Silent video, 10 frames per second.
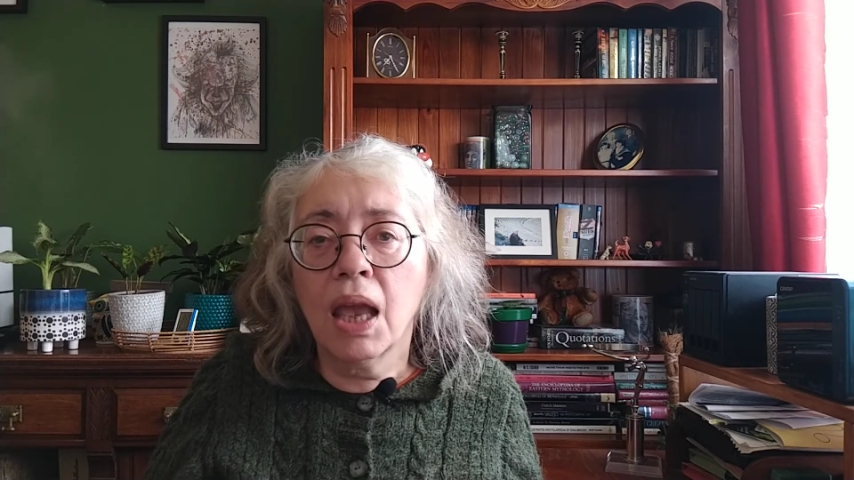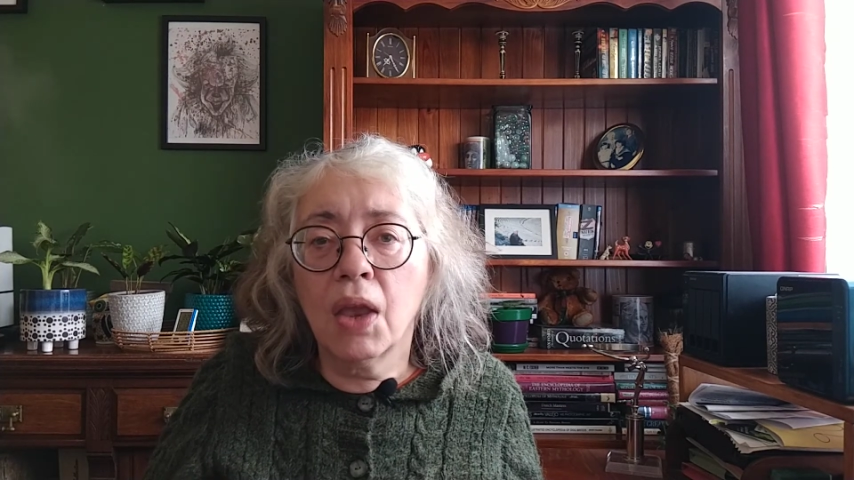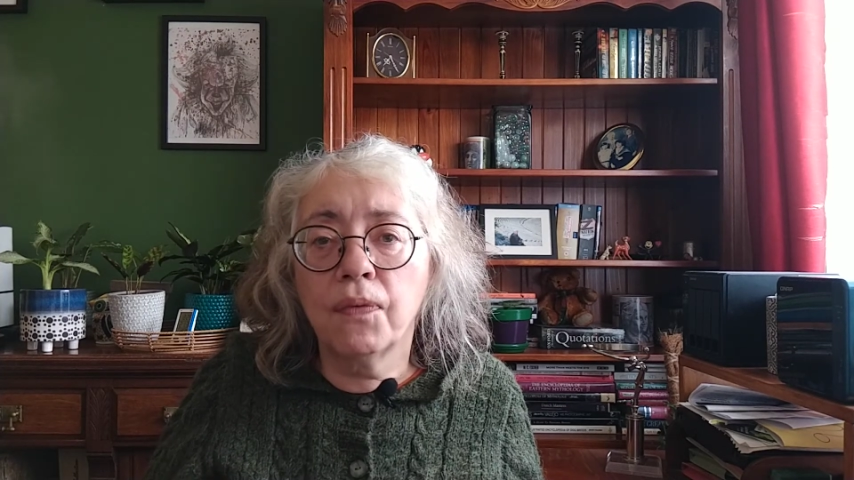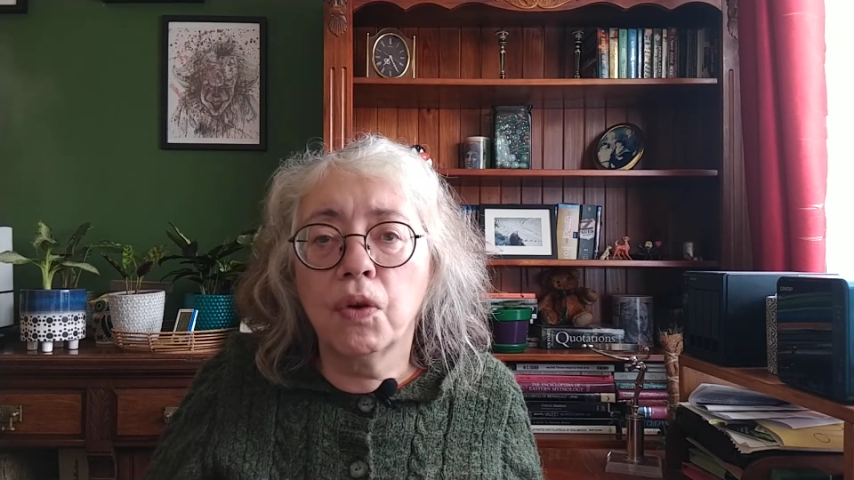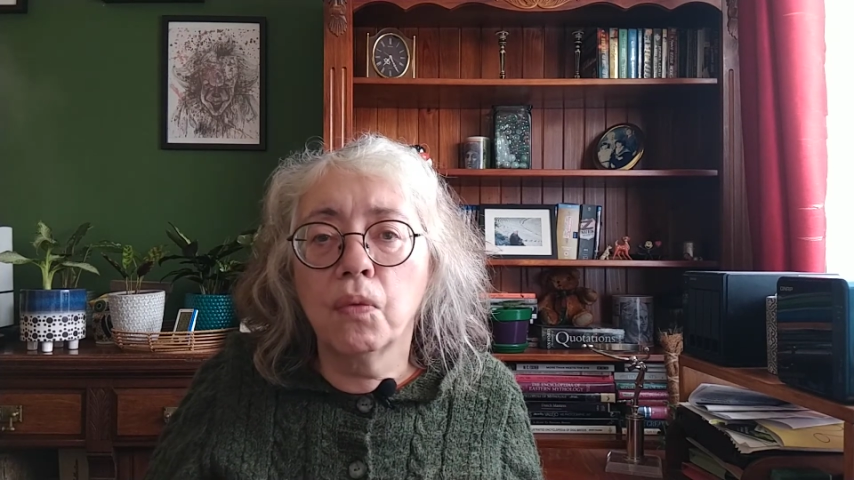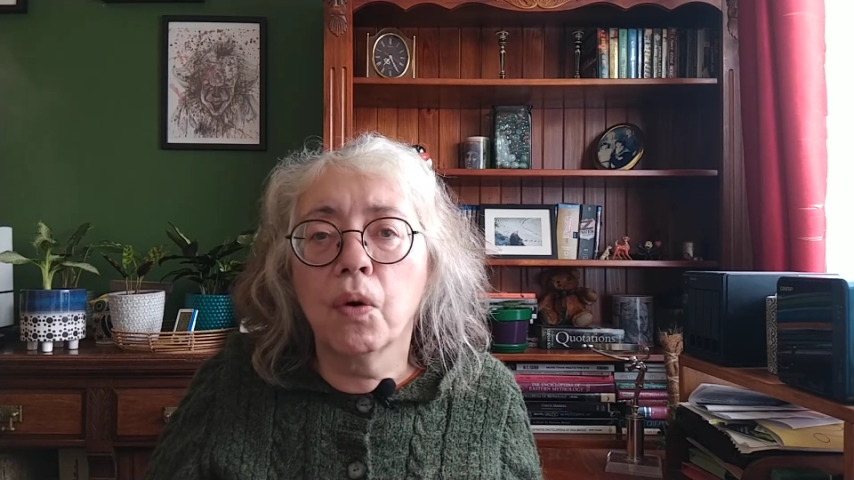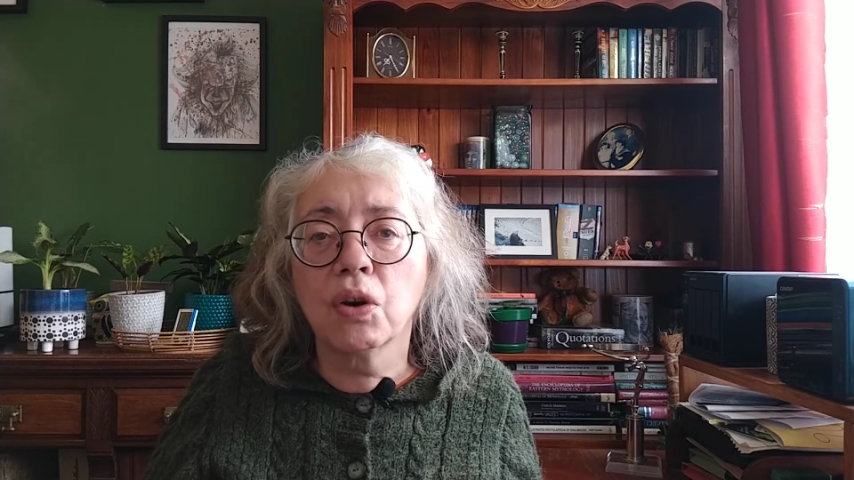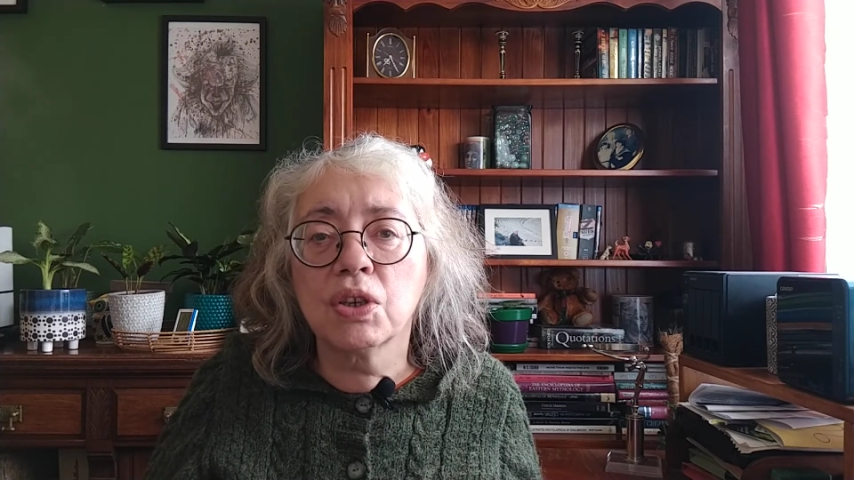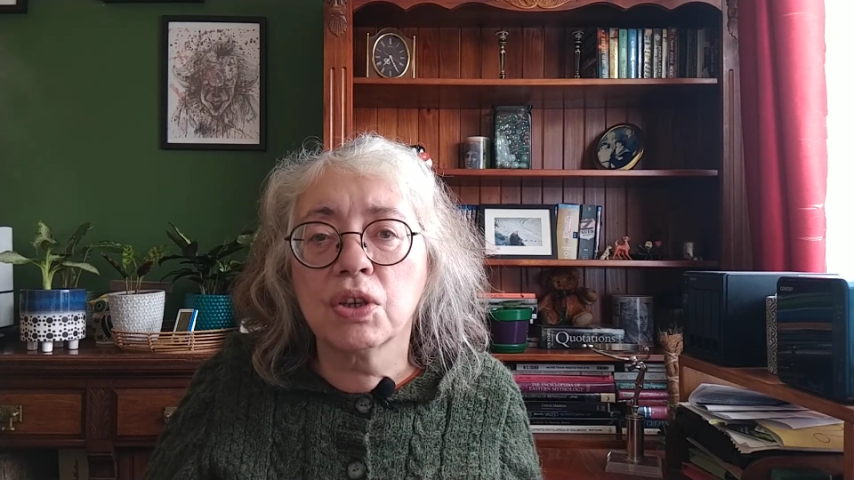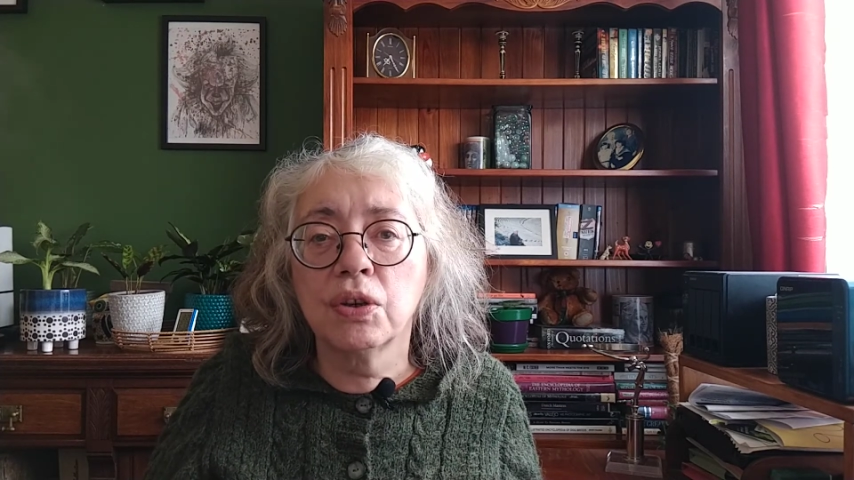if you
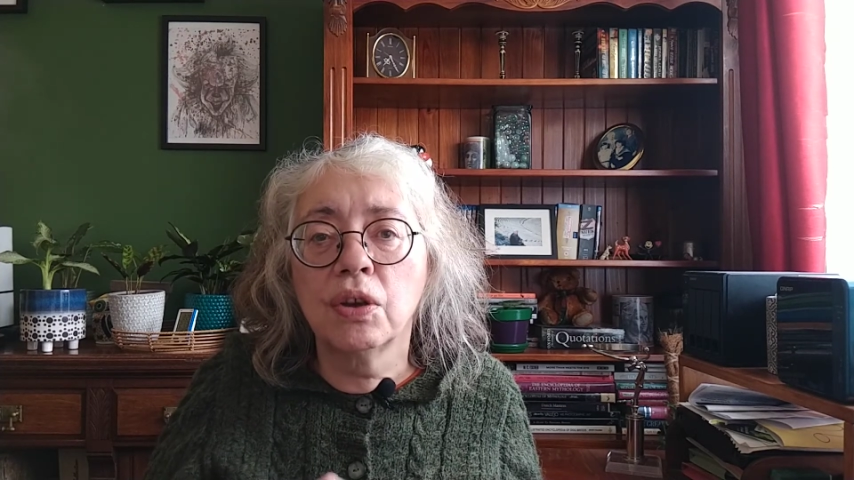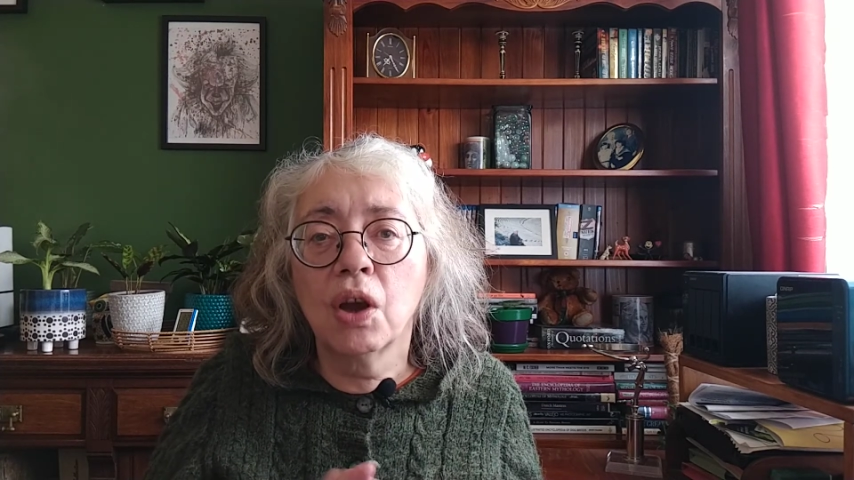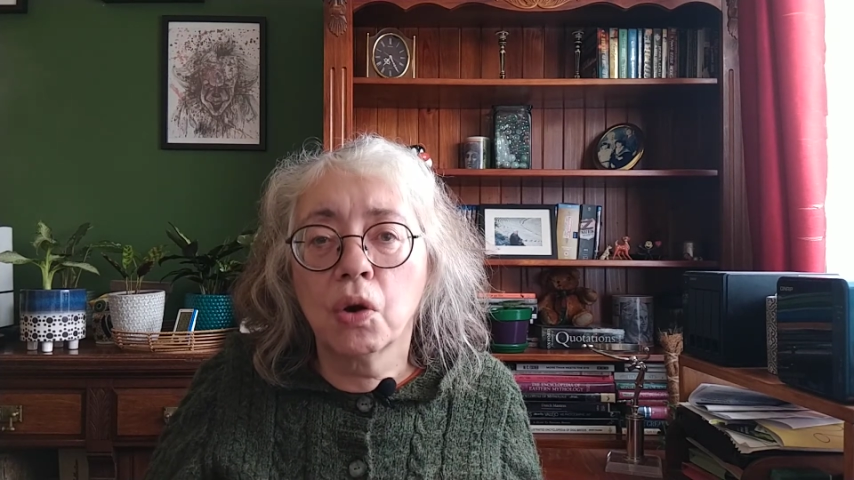want to